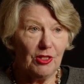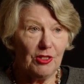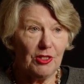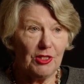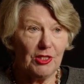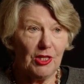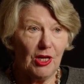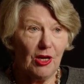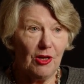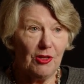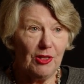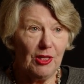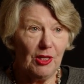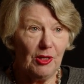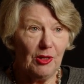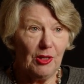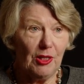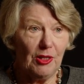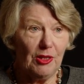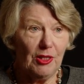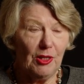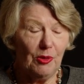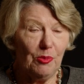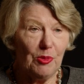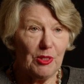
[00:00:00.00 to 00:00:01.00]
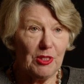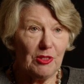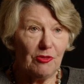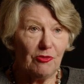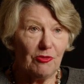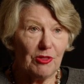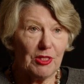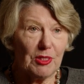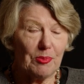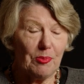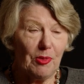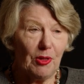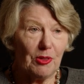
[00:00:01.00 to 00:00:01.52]
So there, there was a
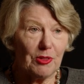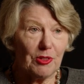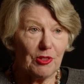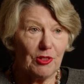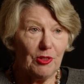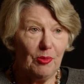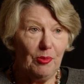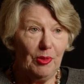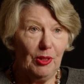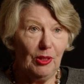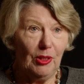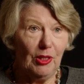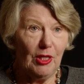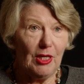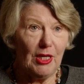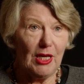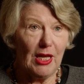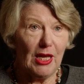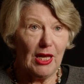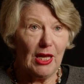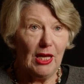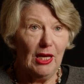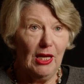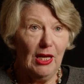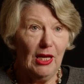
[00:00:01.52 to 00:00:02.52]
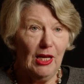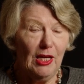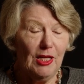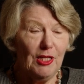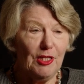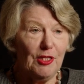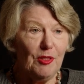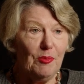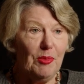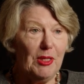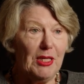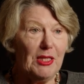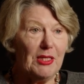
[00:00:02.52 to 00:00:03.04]
responsibility
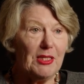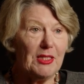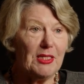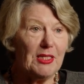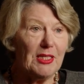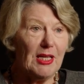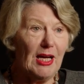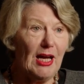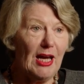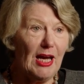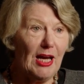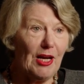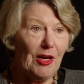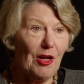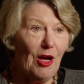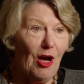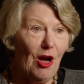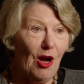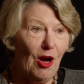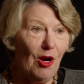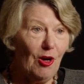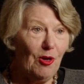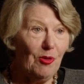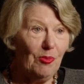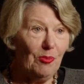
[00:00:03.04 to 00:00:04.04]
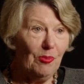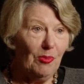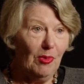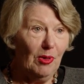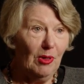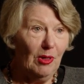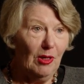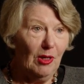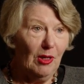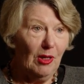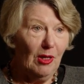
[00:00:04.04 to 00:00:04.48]
to be the stay at home